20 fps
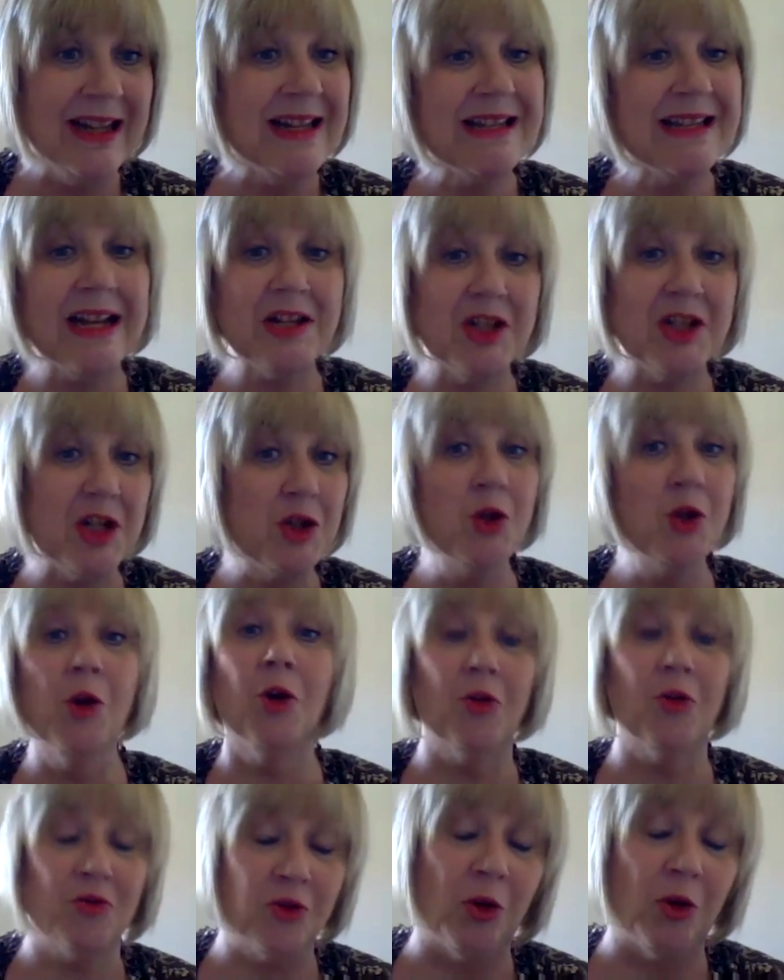It's actually
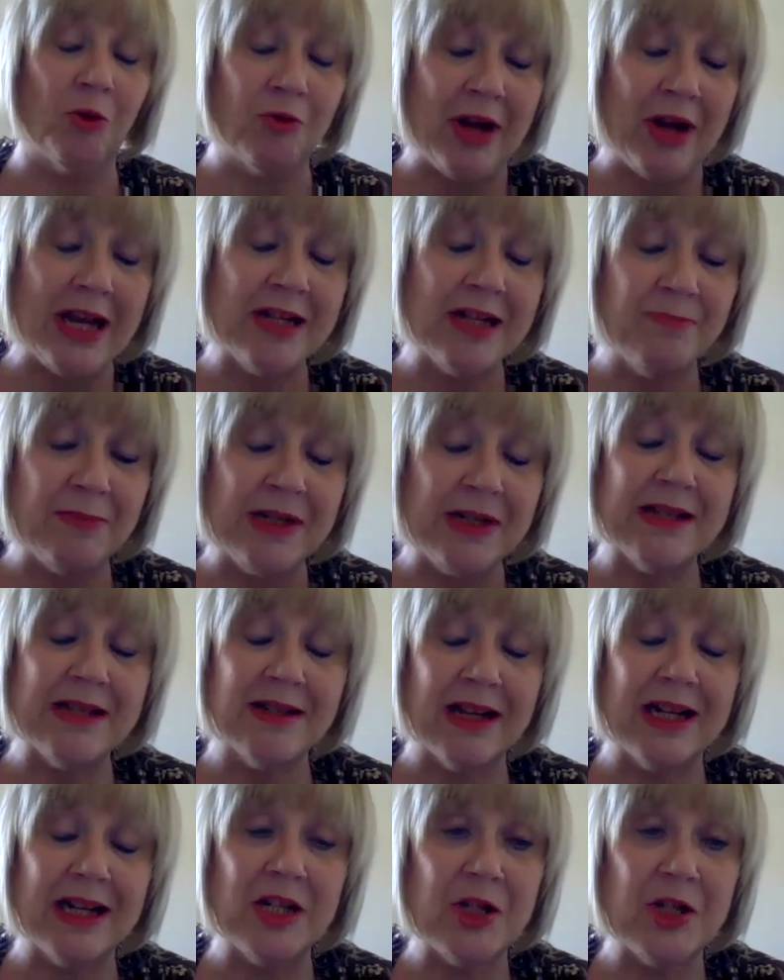not read, but it's a
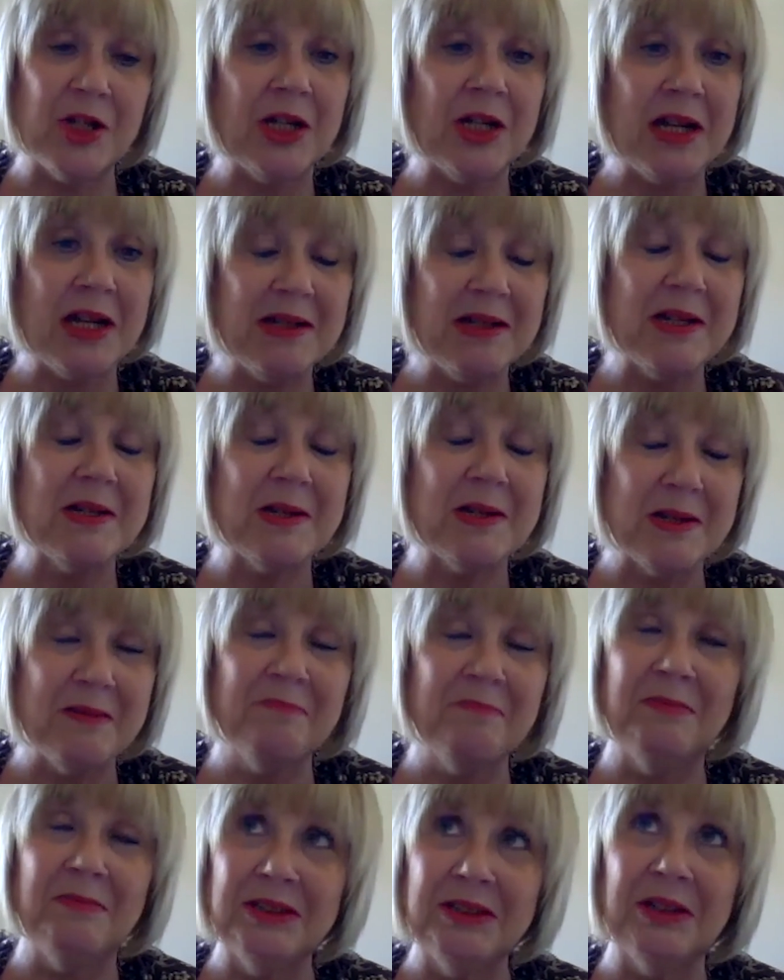glitch in their
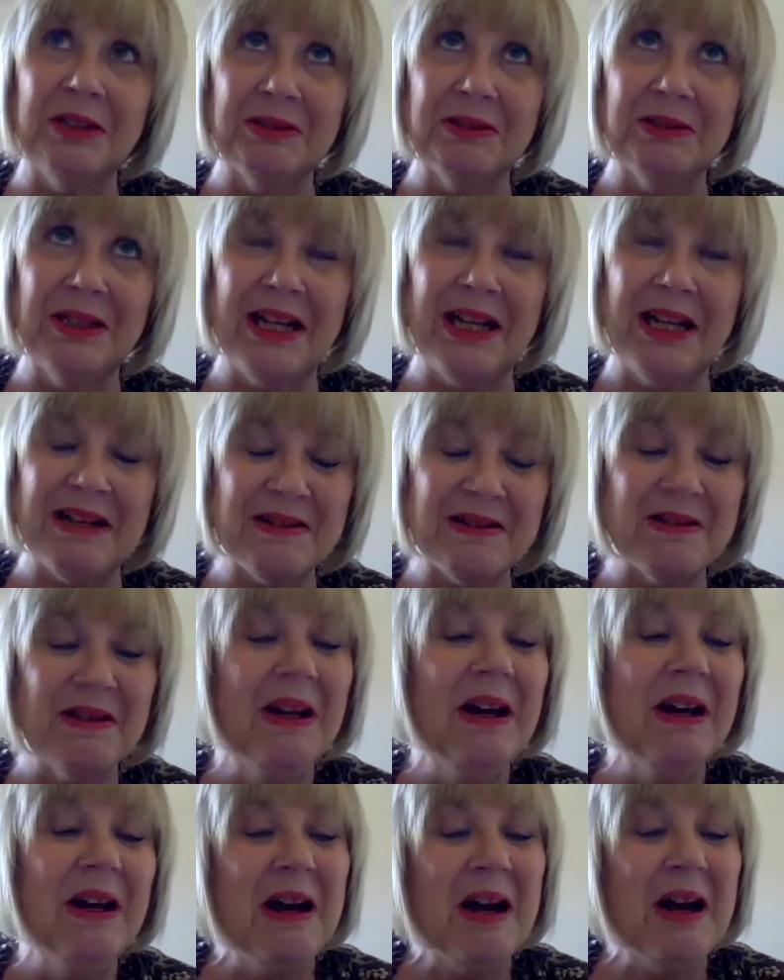system, but nonetheless,
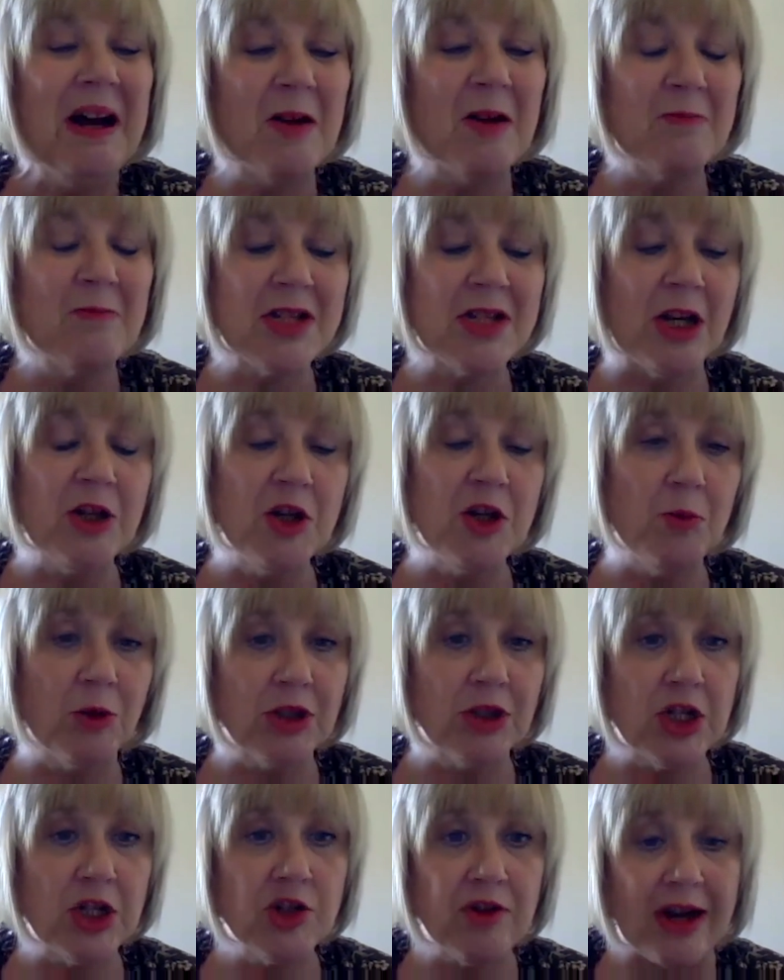So you want
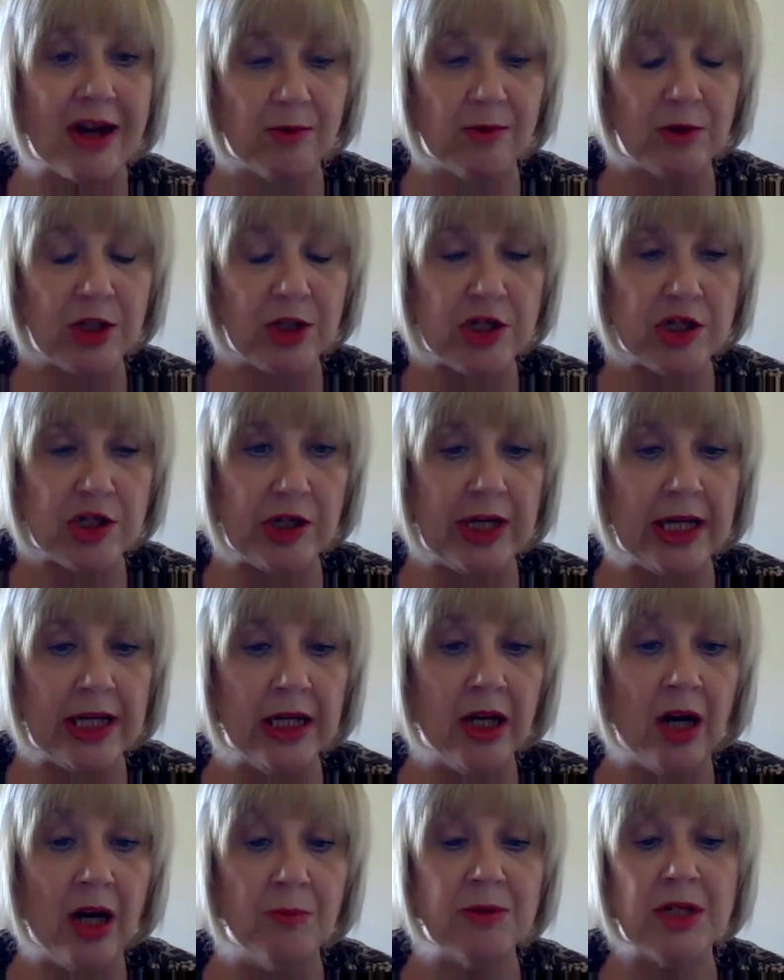to track what you're
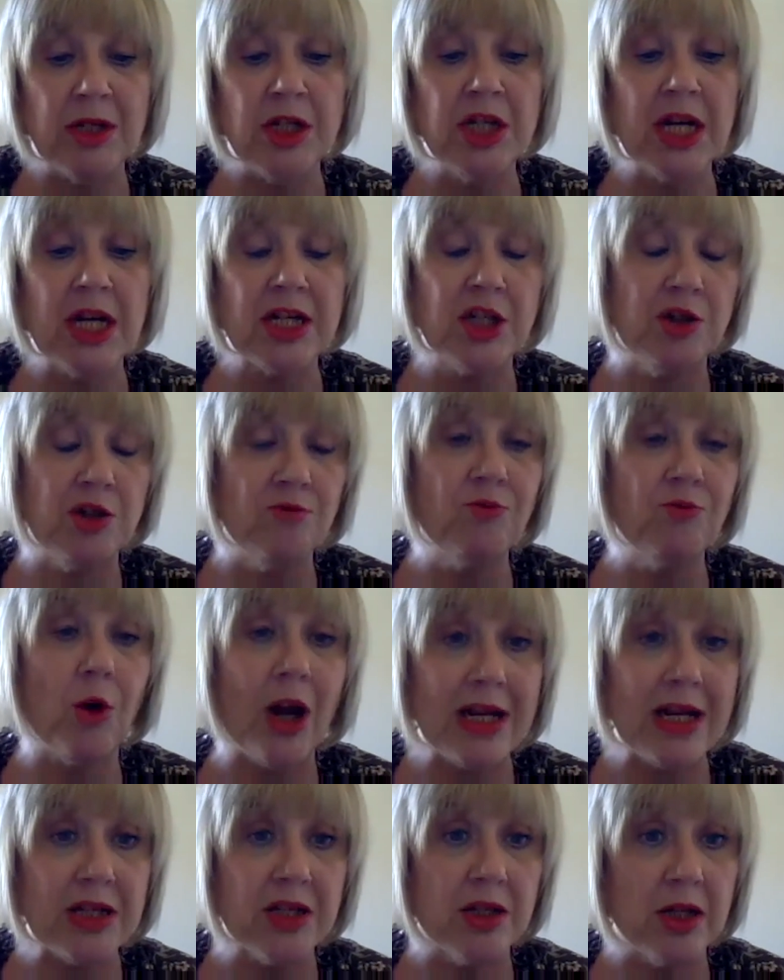doing. I would suggest you
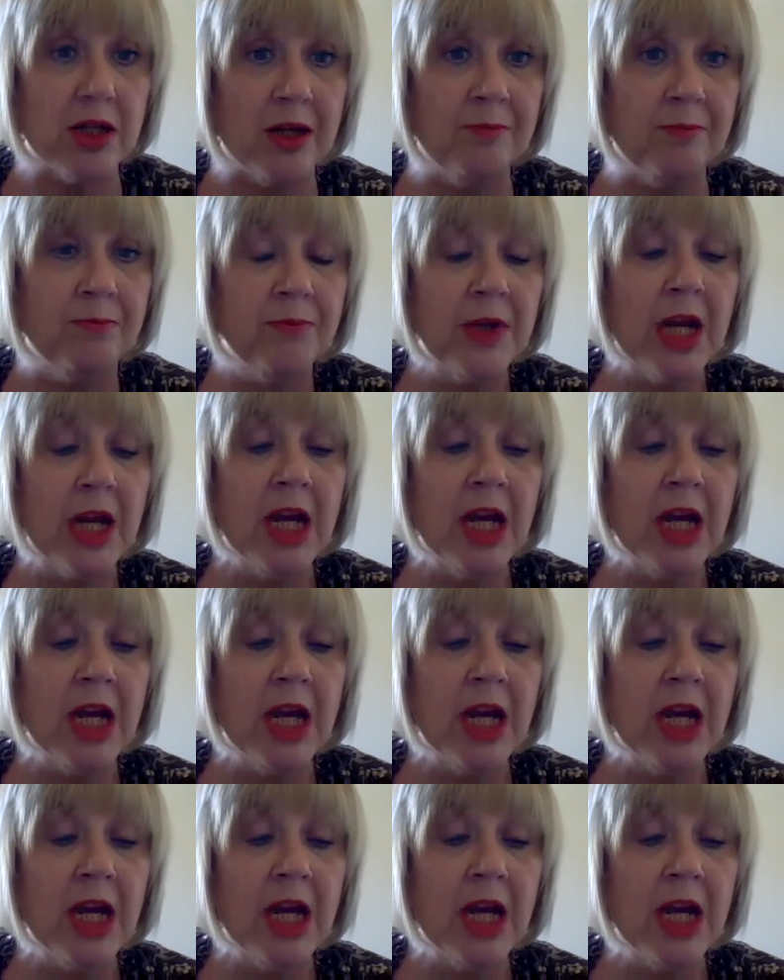write to them.